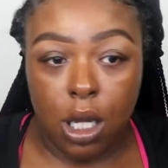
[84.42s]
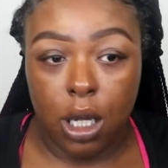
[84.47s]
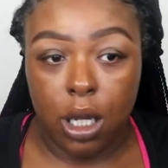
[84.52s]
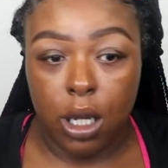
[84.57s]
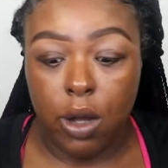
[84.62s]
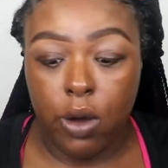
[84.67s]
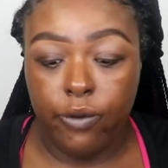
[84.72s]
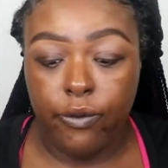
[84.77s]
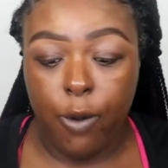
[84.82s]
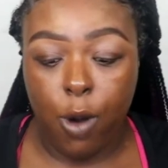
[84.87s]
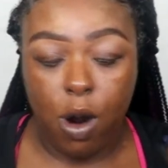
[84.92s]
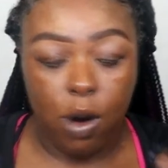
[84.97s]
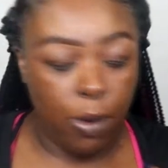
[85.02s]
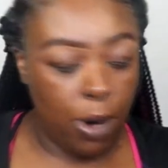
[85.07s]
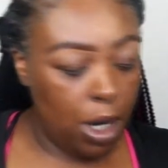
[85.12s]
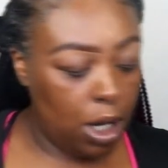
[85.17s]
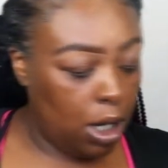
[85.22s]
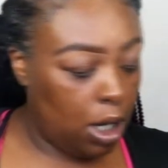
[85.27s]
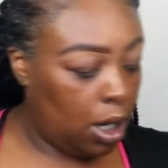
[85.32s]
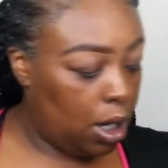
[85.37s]
go forward.
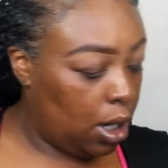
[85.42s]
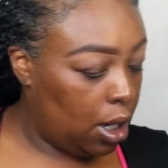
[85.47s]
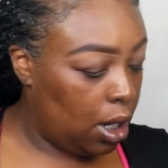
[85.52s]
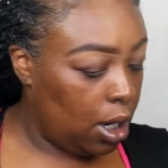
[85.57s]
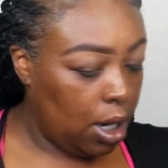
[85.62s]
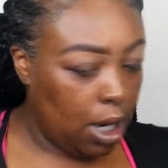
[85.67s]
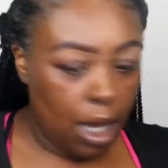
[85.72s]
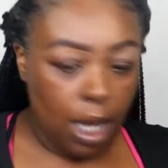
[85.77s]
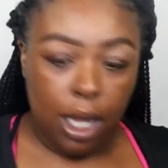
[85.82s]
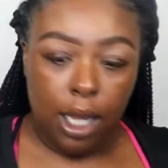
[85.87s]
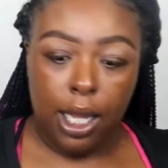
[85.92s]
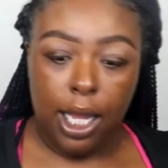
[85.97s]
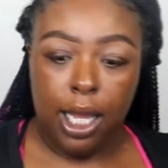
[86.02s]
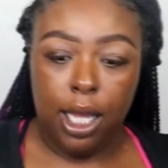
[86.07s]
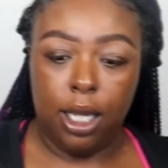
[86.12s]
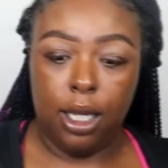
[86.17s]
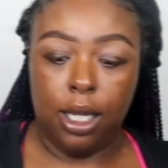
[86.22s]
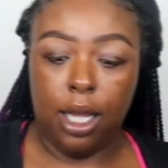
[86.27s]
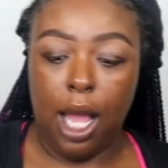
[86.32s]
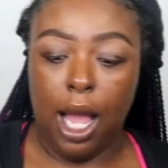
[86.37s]
Yeah,
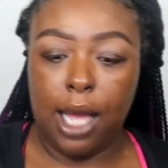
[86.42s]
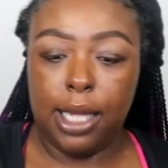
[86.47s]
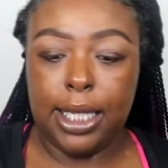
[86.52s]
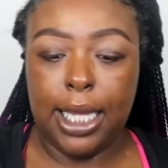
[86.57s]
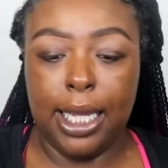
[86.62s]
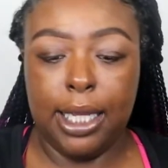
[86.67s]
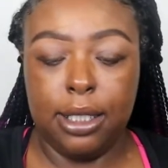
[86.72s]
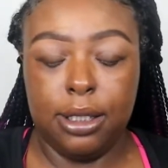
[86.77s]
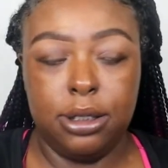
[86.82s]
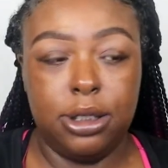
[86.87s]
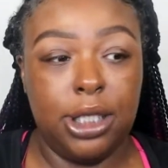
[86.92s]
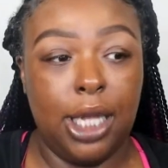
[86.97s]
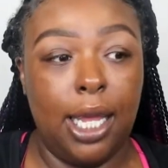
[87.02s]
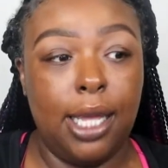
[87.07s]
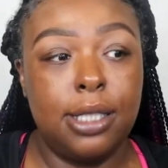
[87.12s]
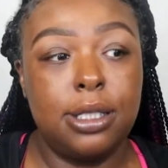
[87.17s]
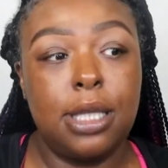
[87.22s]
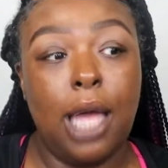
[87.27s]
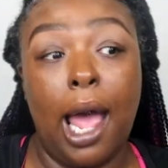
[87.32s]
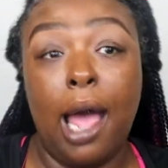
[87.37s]
all that
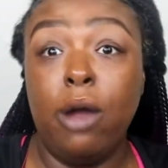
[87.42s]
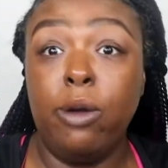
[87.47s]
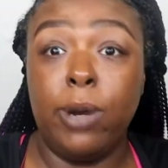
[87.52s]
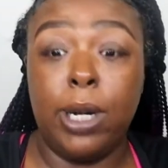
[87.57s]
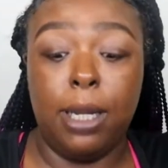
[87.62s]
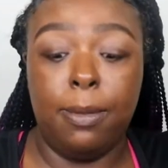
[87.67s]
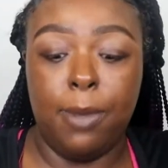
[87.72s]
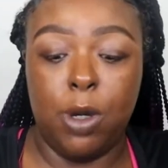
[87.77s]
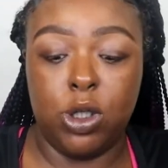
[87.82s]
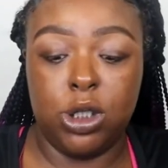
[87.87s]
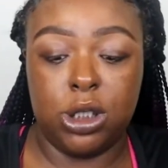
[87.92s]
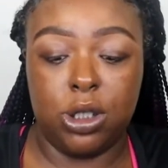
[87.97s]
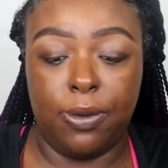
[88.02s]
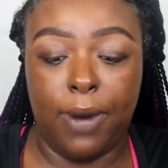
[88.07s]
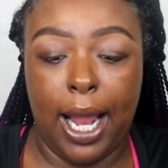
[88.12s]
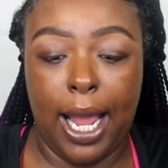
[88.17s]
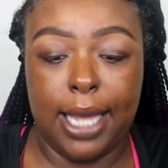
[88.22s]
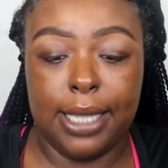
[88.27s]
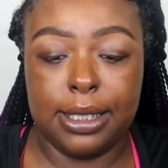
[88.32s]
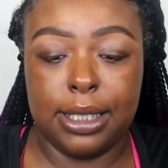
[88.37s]
jazz. I already
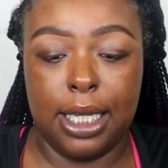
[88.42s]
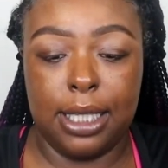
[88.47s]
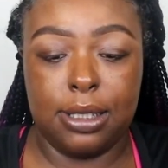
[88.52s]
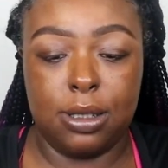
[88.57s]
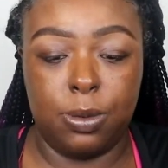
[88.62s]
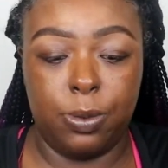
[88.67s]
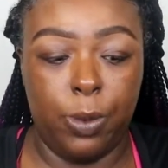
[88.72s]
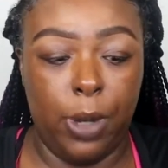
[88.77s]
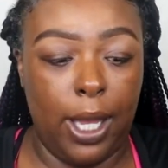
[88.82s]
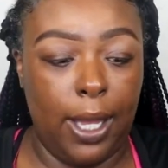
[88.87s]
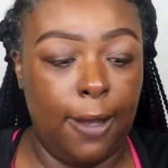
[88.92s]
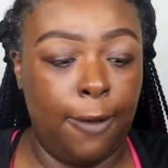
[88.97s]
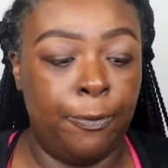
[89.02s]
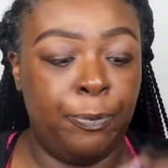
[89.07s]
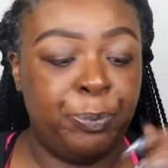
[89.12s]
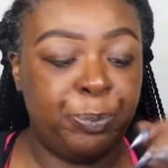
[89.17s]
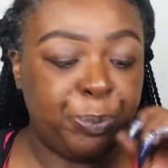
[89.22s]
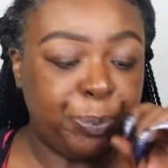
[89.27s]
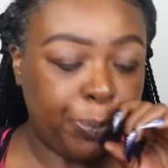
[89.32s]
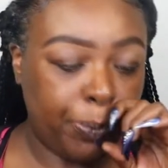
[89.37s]
moisturized as well.
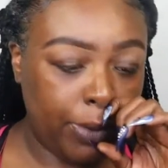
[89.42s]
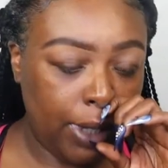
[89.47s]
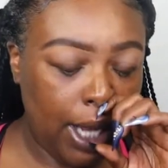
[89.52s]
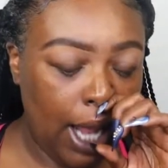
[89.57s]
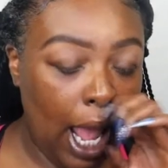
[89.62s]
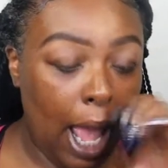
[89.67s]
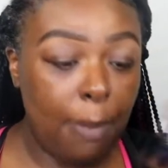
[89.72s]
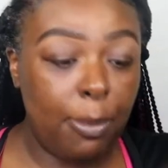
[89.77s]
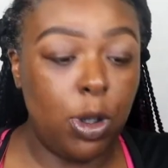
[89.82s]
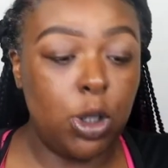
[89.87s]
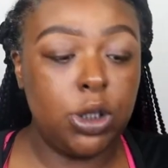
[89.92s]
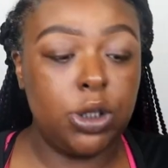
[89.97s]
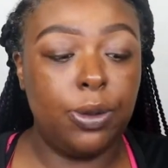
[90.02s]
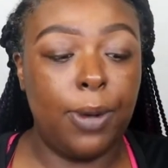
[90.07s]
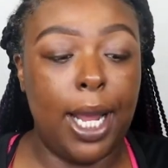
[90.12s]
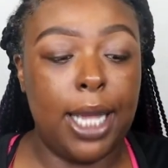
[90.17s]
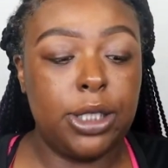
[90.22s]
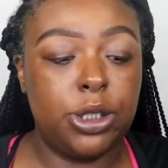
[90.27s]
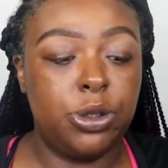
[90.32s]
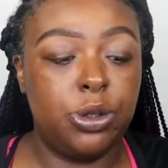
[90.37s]
I
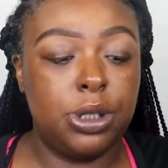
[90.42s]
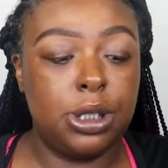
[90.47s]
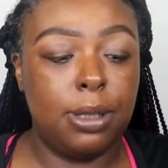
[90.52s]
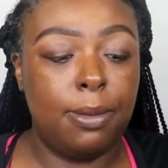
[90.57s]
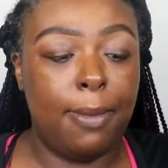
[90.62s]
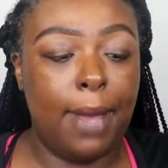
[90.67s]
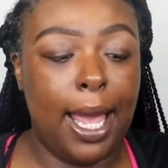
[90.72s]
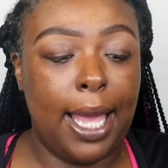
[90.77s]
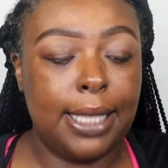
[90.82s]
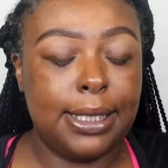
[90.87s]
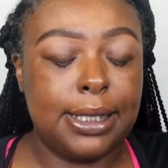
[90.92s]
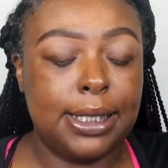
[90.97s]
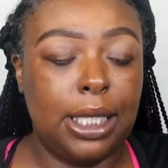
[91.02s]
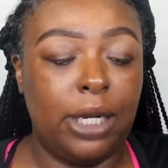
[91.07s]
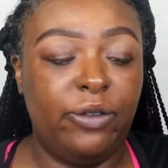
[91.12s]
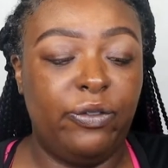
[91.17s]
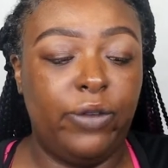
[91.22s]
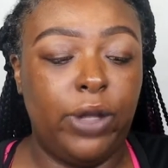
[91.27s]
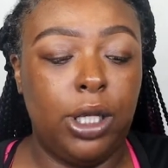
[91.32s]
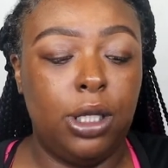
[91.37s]
moisturize using my
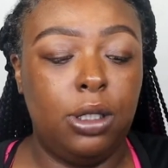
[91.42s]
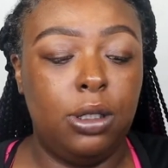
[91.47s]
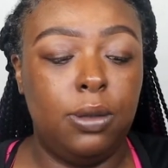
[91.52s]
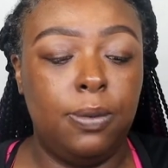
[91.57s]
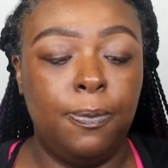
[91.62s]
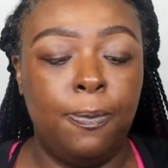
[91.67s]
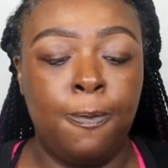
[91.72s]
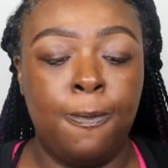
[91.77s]
Cetaphil,